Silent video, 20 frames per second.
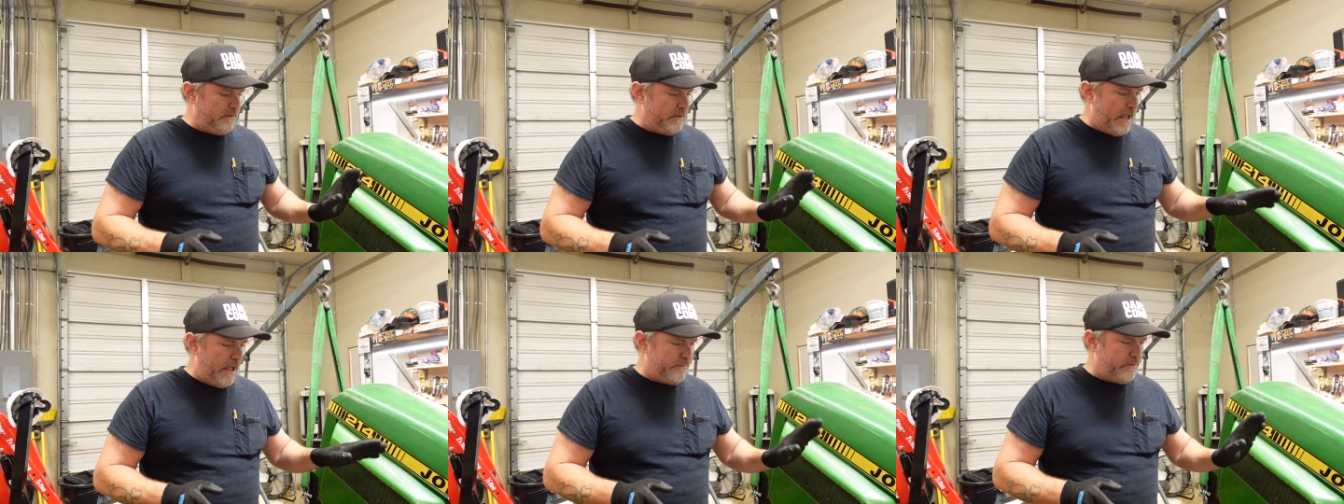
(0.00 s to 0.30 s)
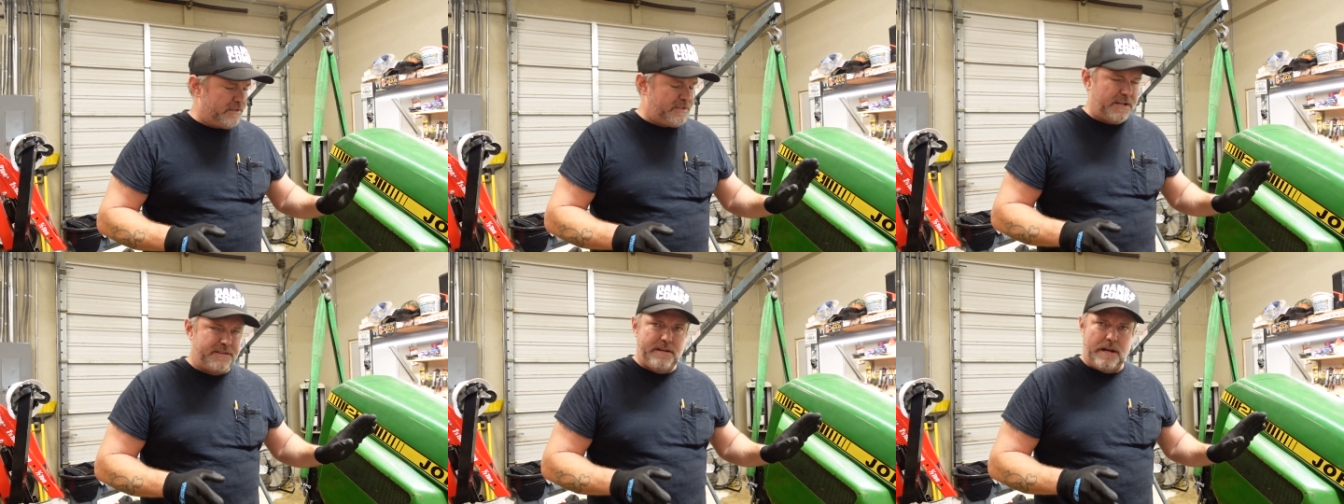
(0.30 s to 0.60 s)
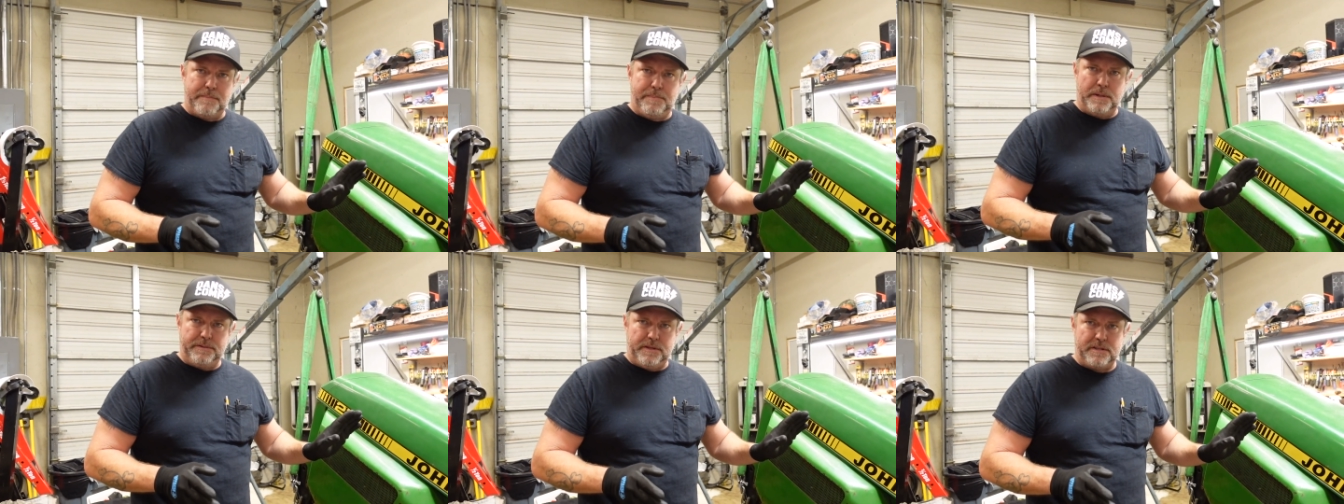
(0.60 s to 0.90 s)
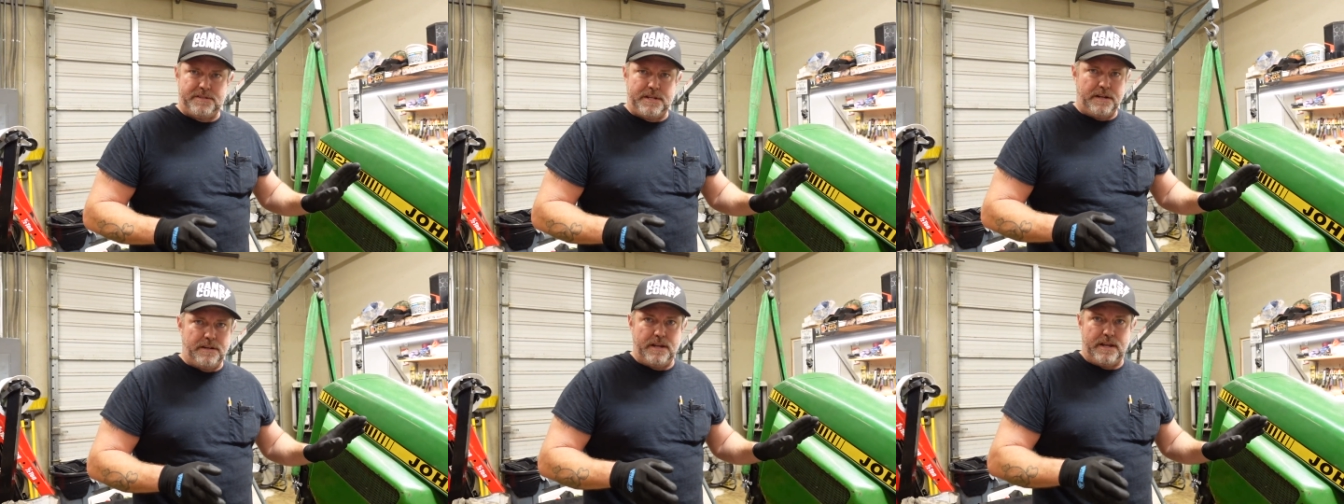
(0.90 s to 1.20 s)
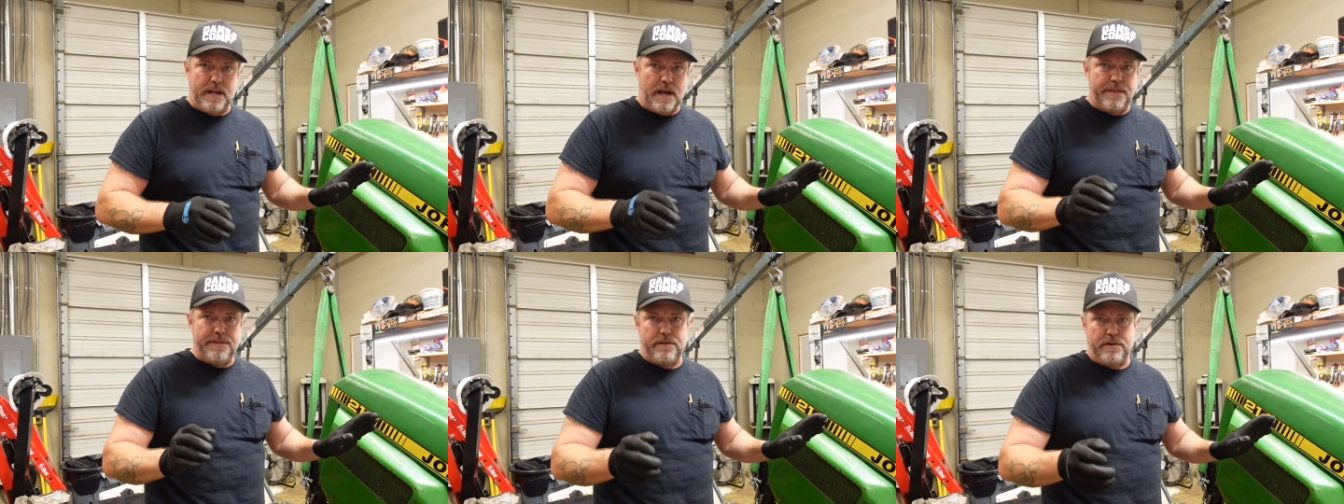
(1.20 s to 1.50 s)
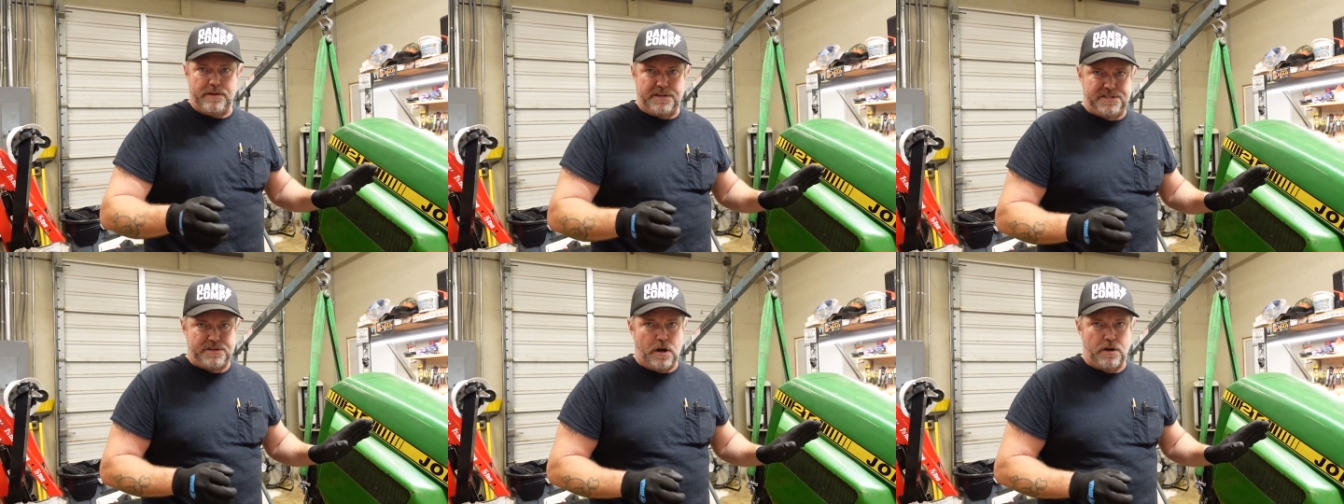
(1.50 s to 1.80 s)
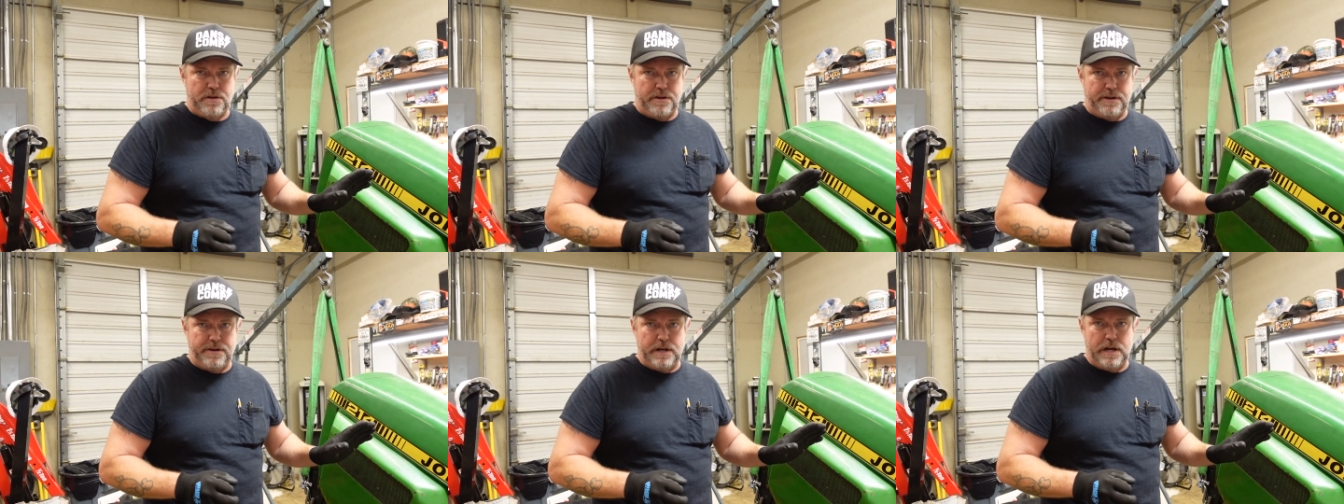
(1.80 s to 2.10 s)
ever since I put this thing together and
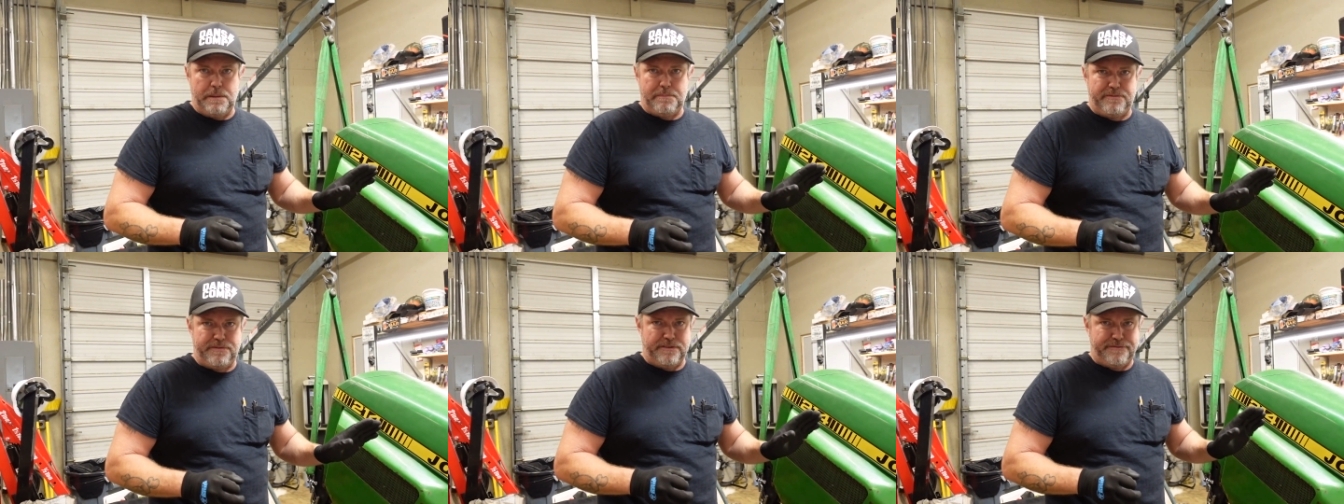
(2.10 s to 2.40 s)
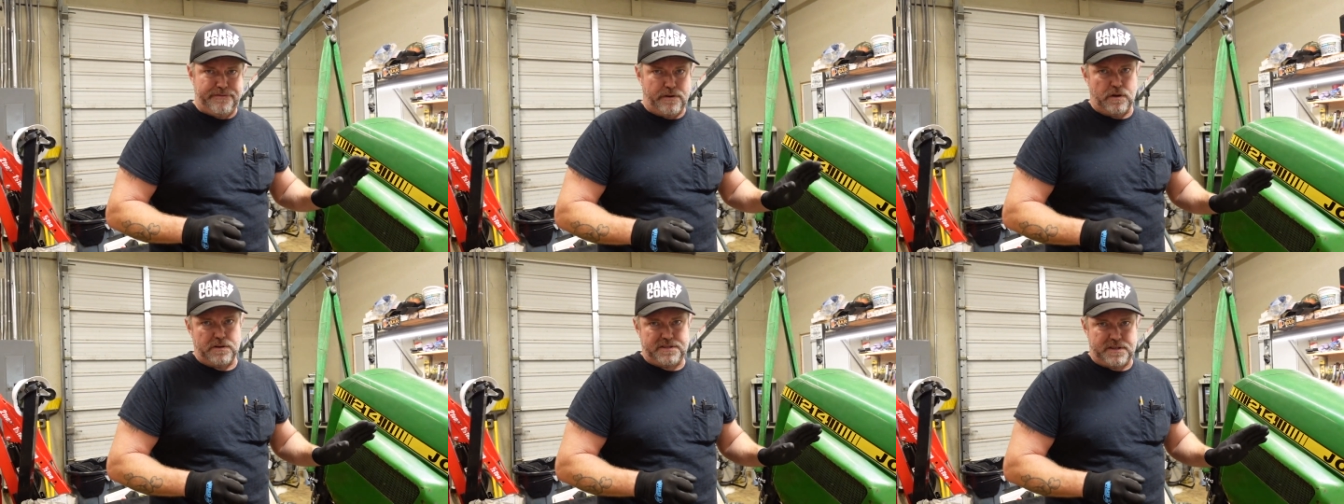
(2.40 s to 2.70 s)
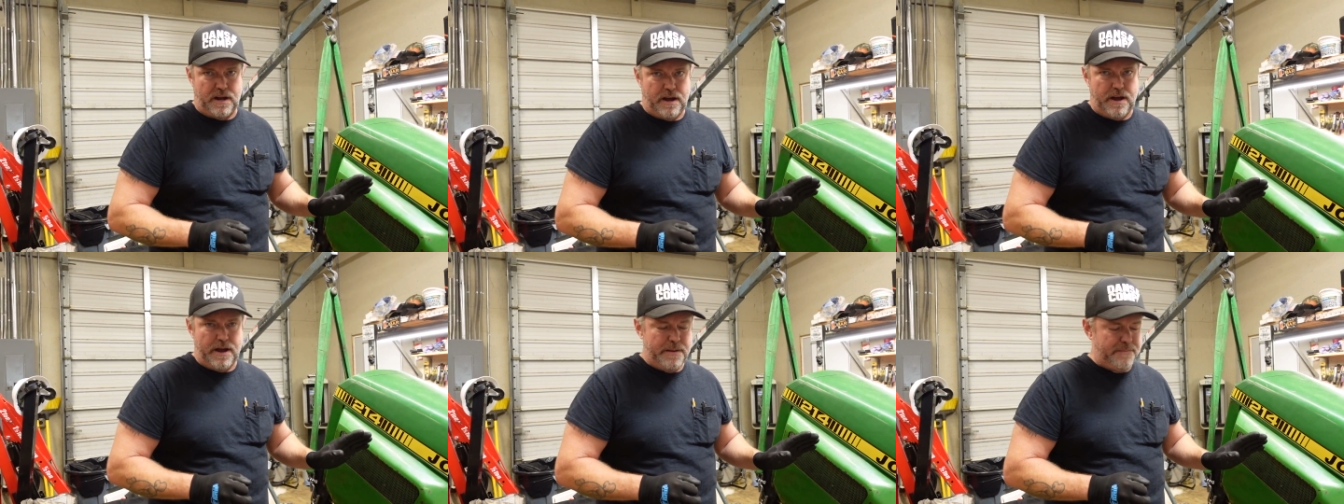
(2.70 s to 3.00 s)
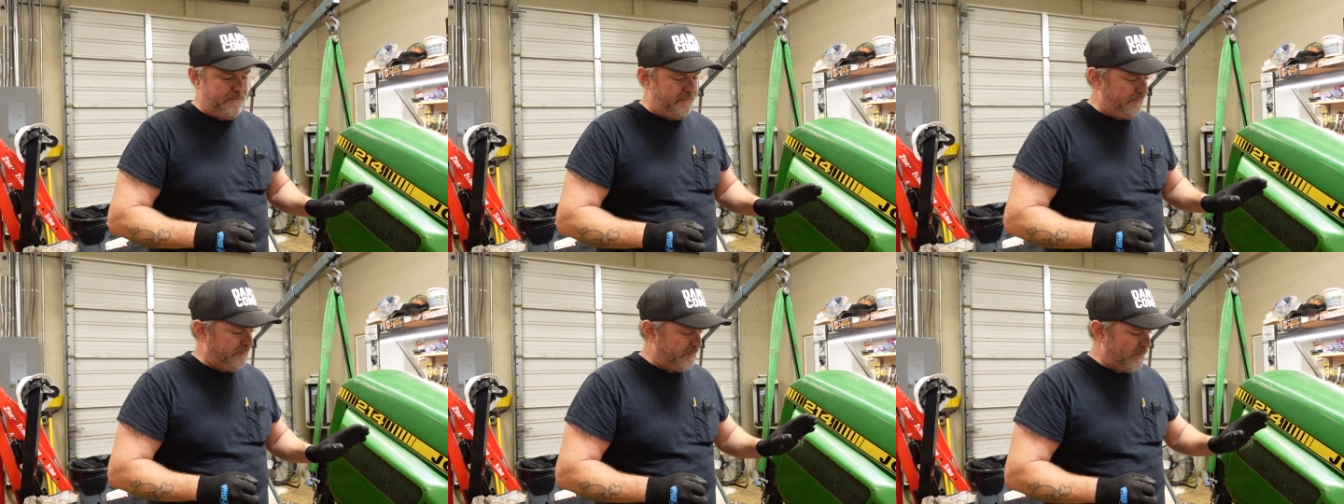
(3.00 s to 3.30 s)
started it up the first time,